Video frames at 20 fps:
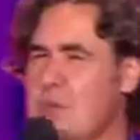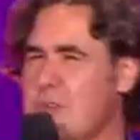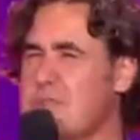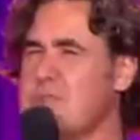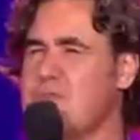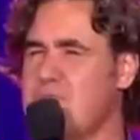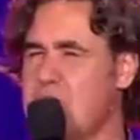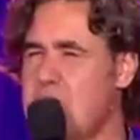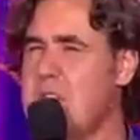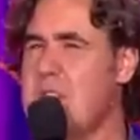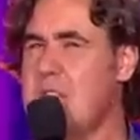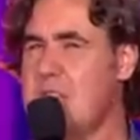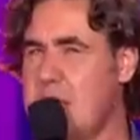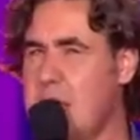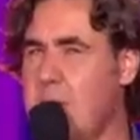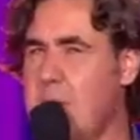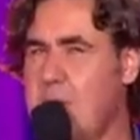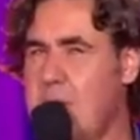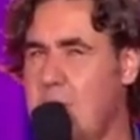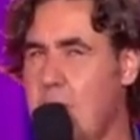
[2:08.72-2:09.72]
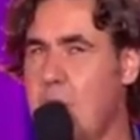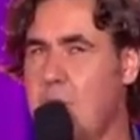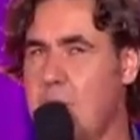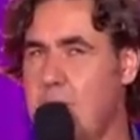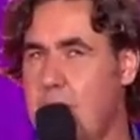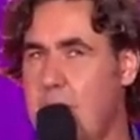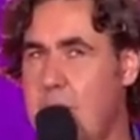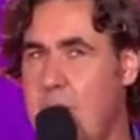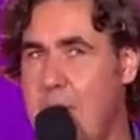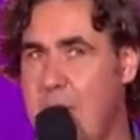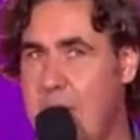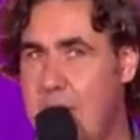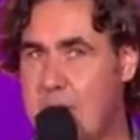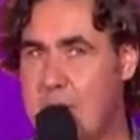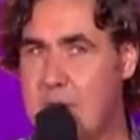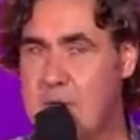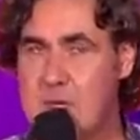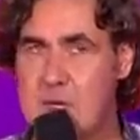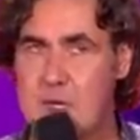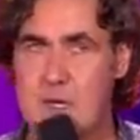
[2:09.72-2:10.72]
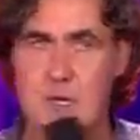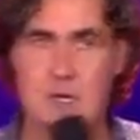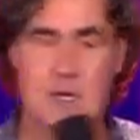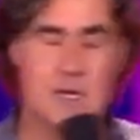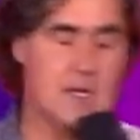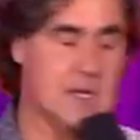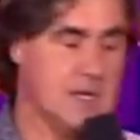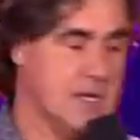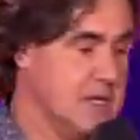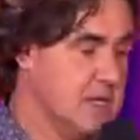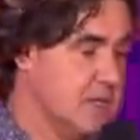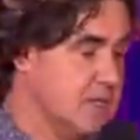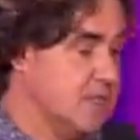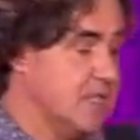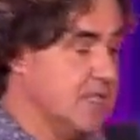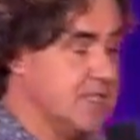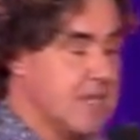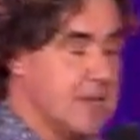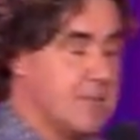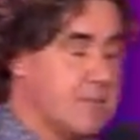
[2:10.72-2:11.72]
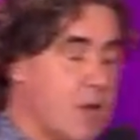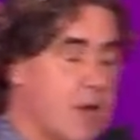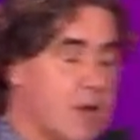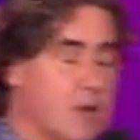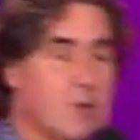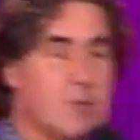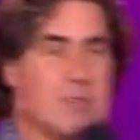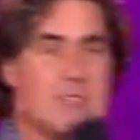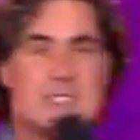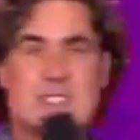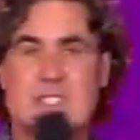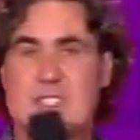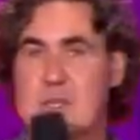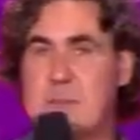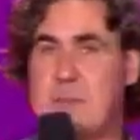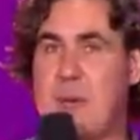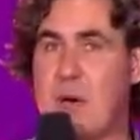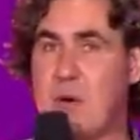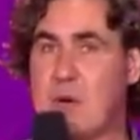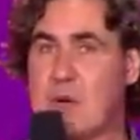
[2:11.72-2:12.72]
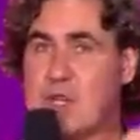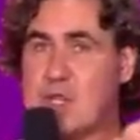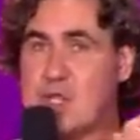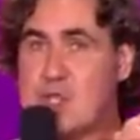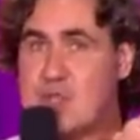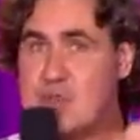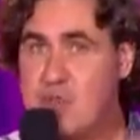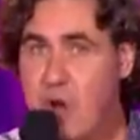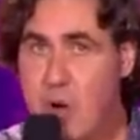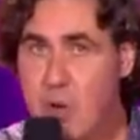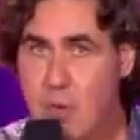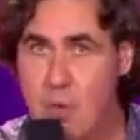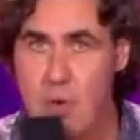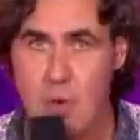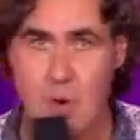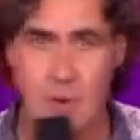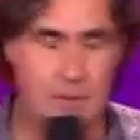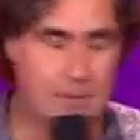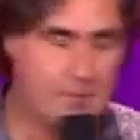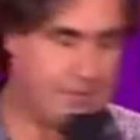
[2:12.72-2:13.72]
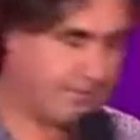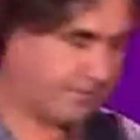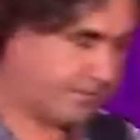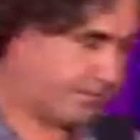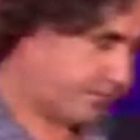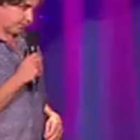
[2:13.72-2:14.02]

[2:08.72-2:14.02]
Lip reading: what's really going on here? She said, Michael, this is about control,